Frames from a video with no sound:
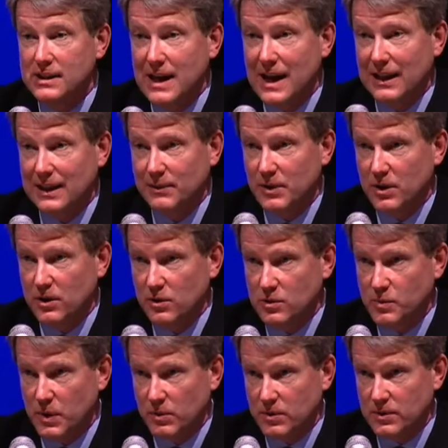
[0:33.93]
not limited to
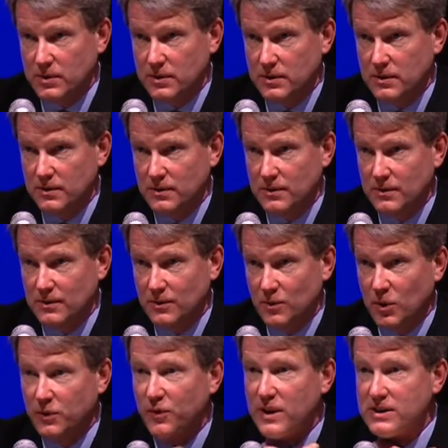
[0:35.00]
newspapers.
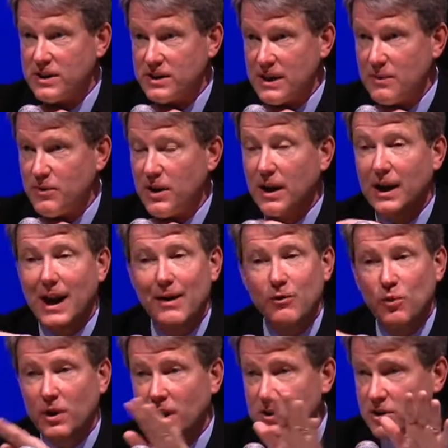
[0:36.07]
We face the same thing, and
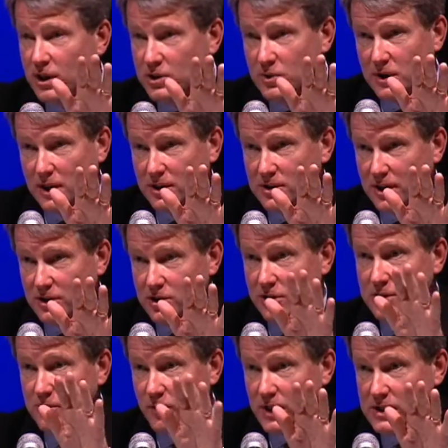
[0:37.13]
everyone I talk to in electronic
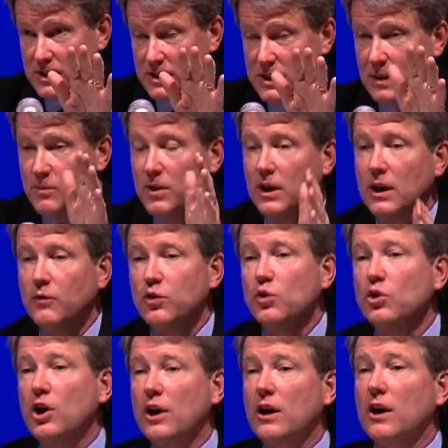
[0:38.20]
journalism faces the same thing. If
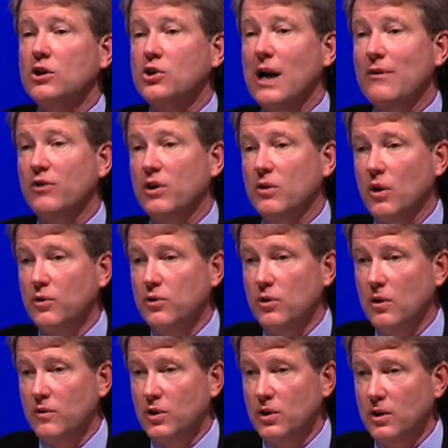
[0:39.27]
you look at our traffic growth
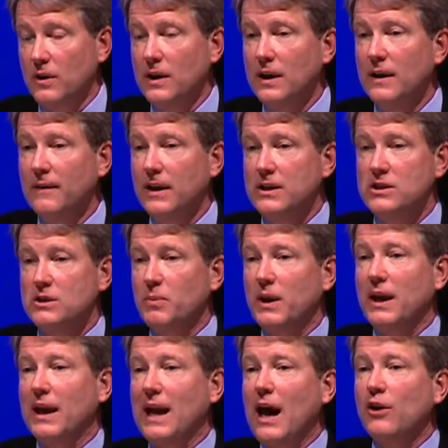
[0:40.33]
year over year, it's
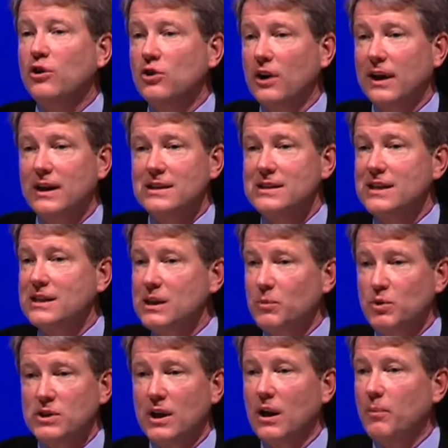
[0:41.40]
depending on how you look at it,
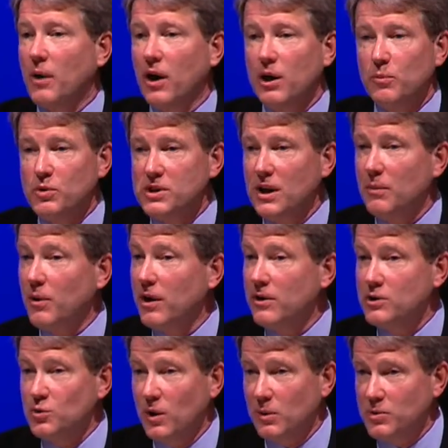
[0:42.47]
60% up, 100% up,
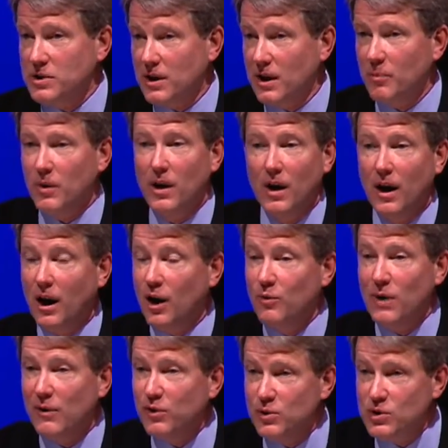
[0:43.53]
120% up. Our
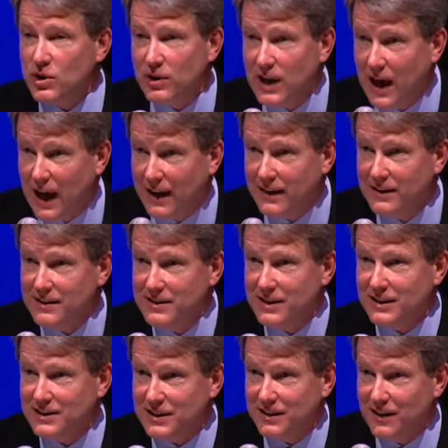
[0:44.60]
revenues are not
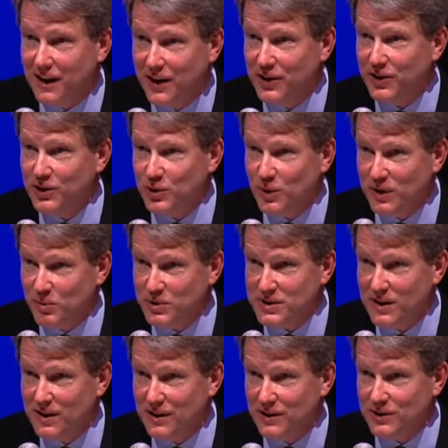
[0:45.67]
60, 120%,
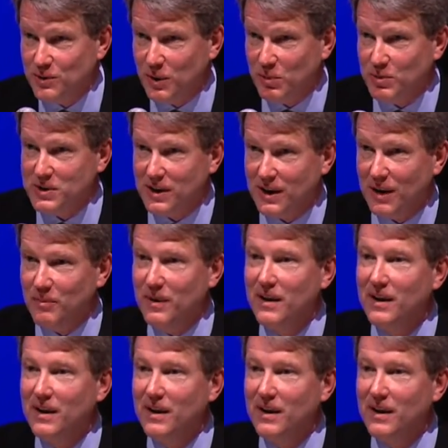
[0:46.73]
120% up.